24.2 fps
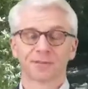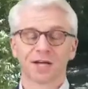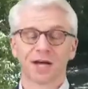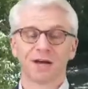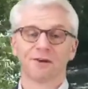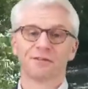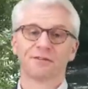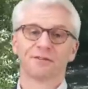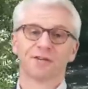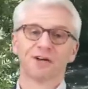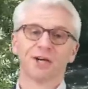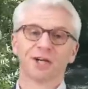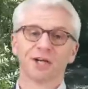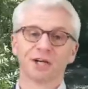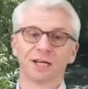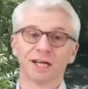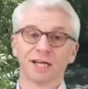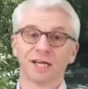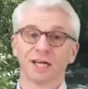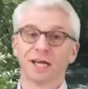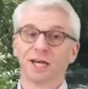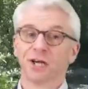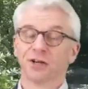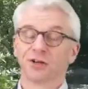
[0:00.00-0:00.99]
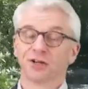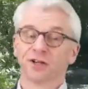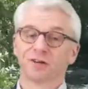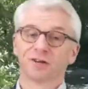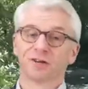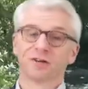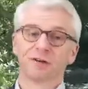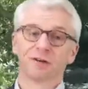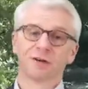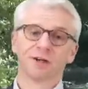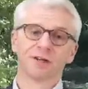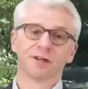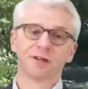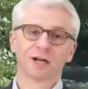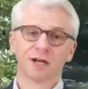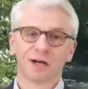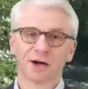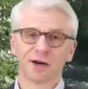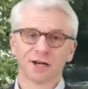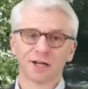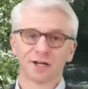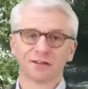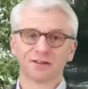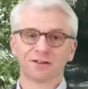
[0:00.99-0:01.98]
And thirdly, just look at the
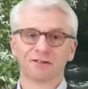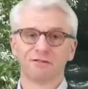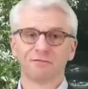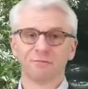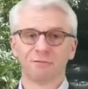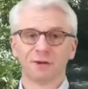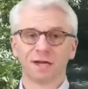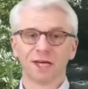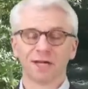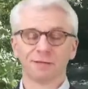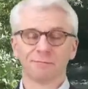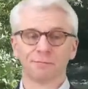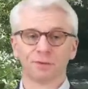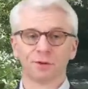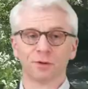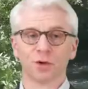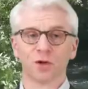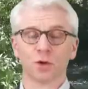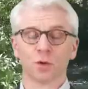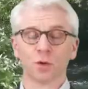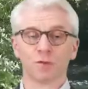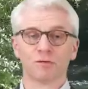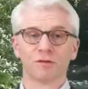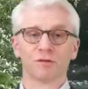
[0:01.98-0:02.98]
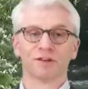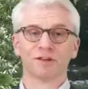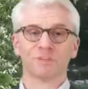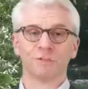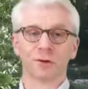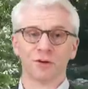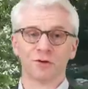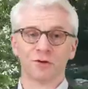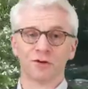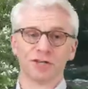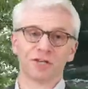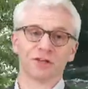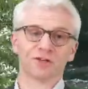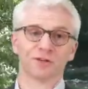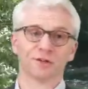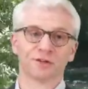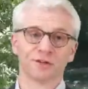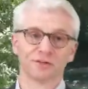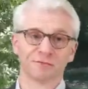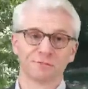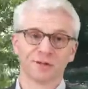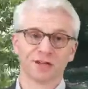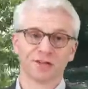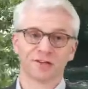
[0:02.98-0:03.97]
kinds of people who are responding to
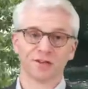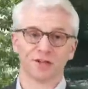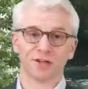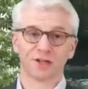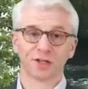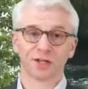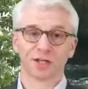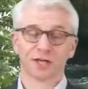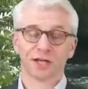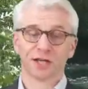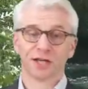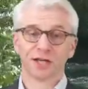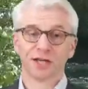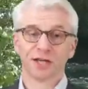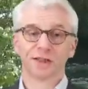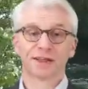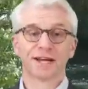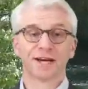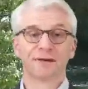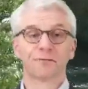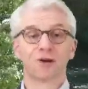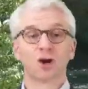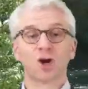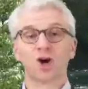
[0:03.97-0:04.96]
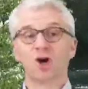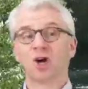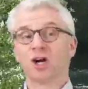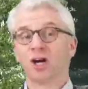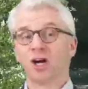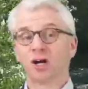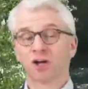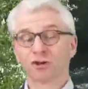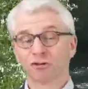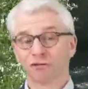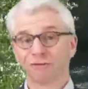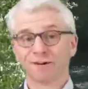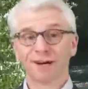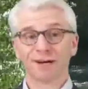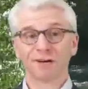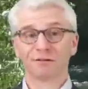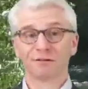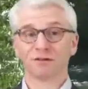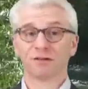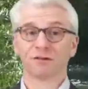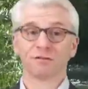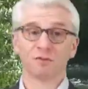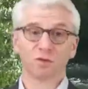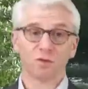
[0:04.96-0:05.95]
his message. There are
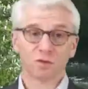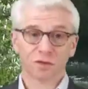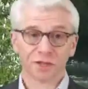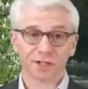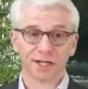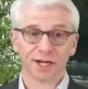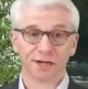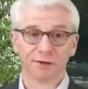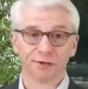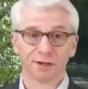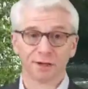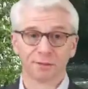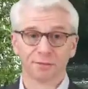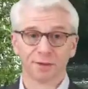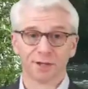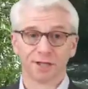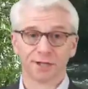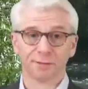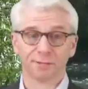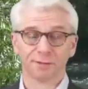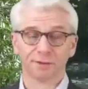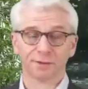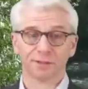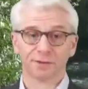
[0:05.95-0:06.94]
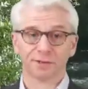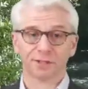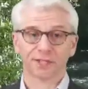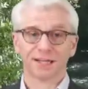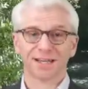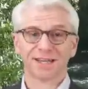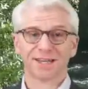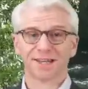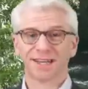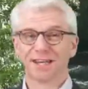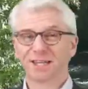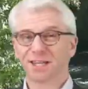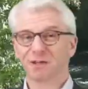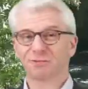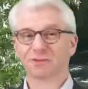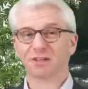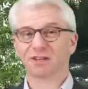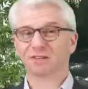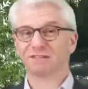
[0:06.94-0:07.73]
crowds of ordinary people. Then there are the